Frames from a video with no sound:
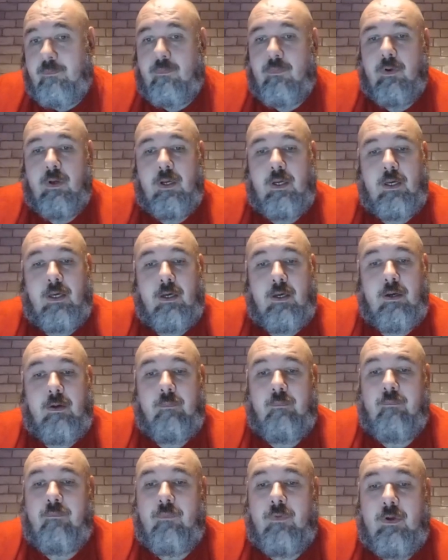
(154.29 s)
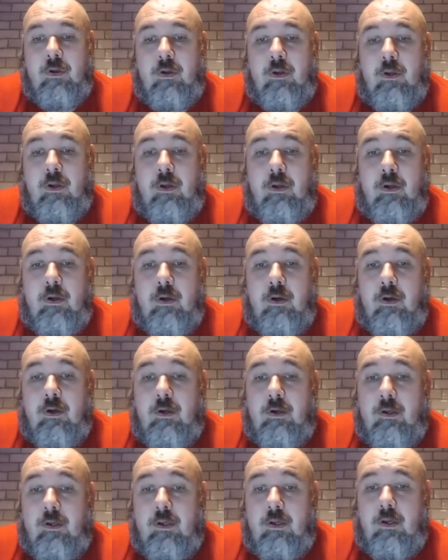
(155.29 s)

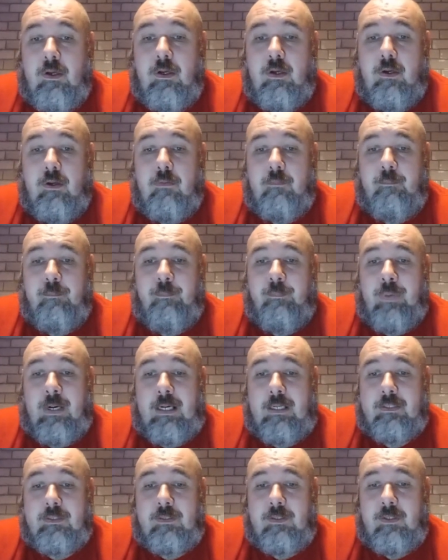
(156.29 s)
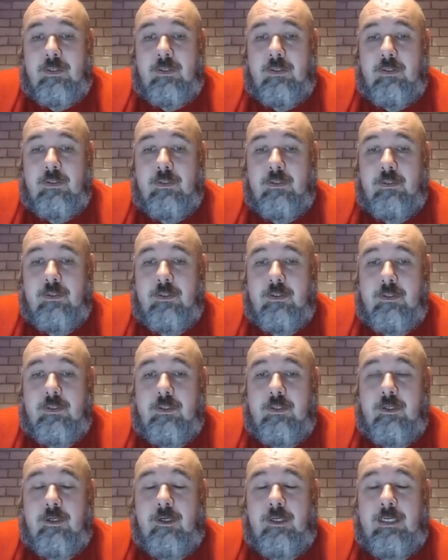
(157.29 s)
but
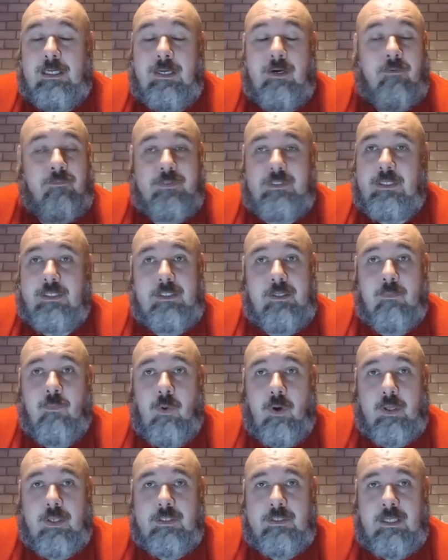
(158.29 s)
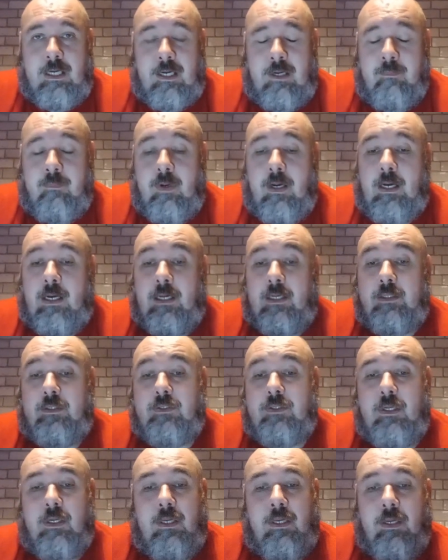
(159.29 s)
obviously it didn't work this time, and
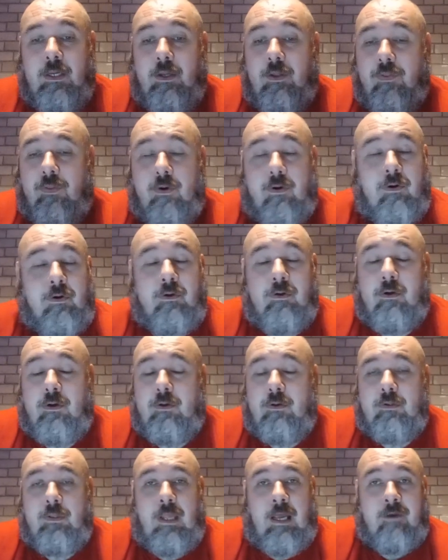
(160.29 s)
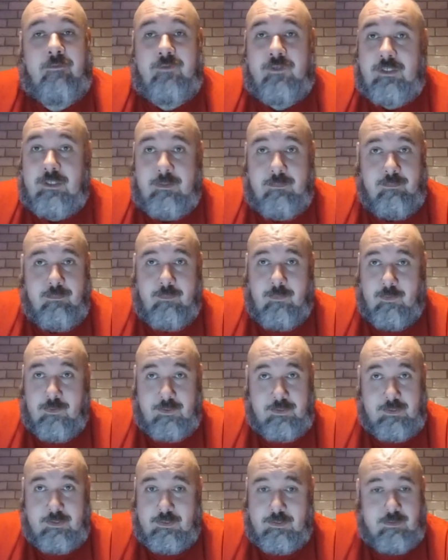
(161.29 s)
their live stream
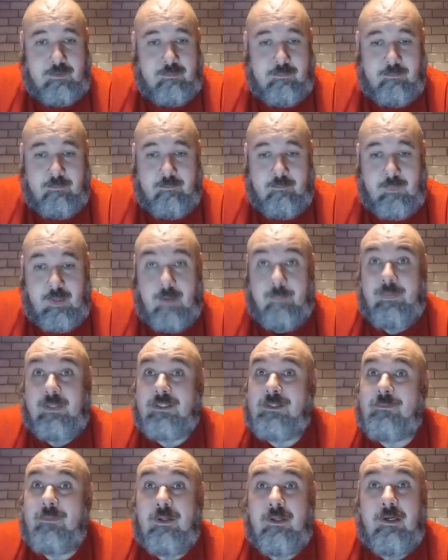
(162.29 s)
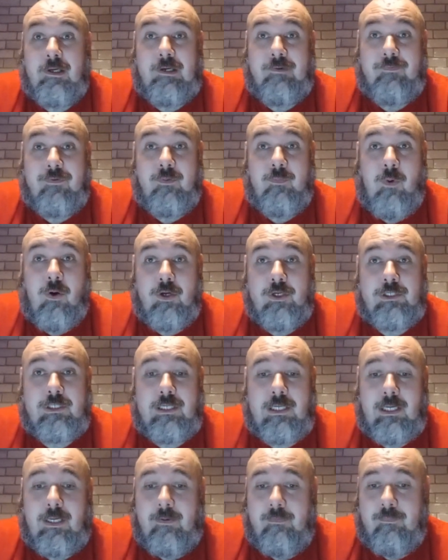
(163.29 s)
was abysmal. If you watched
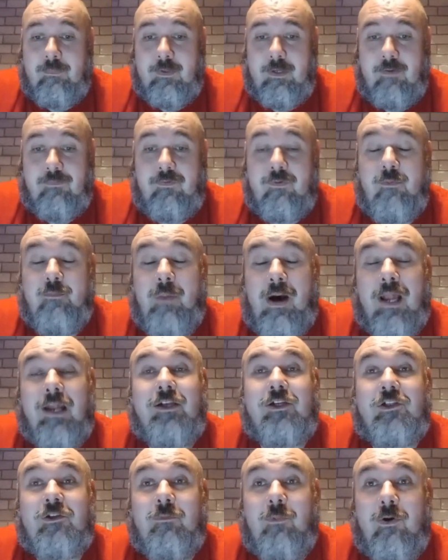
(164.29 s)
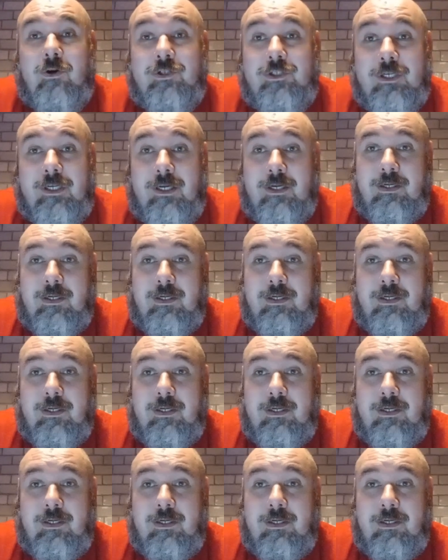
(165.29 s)
it, if you managed to watch it,